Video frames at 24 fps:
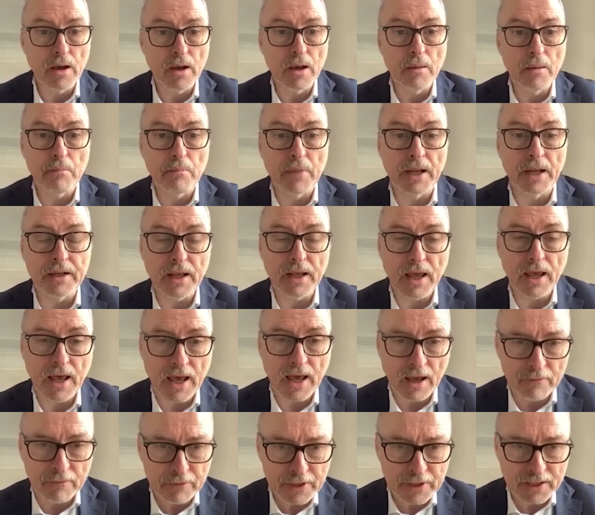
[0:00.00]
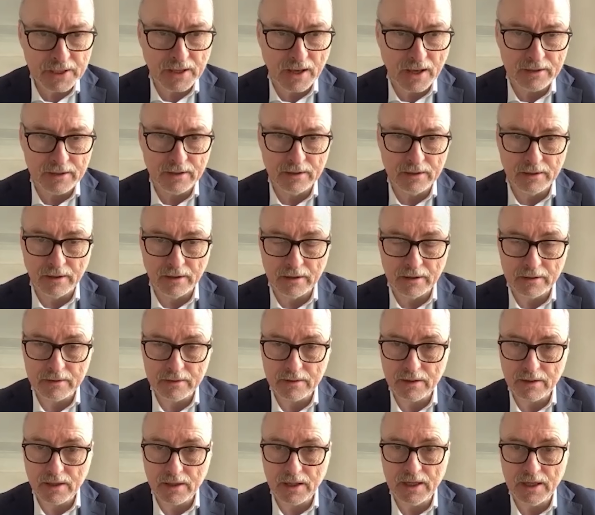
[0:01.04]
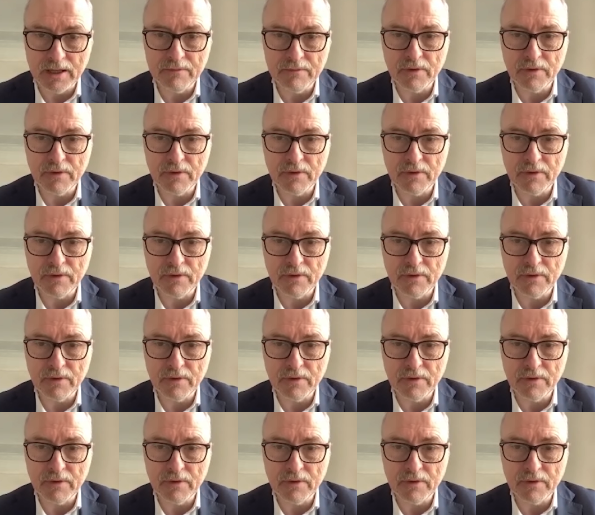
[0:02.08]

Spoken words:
But every candidate, even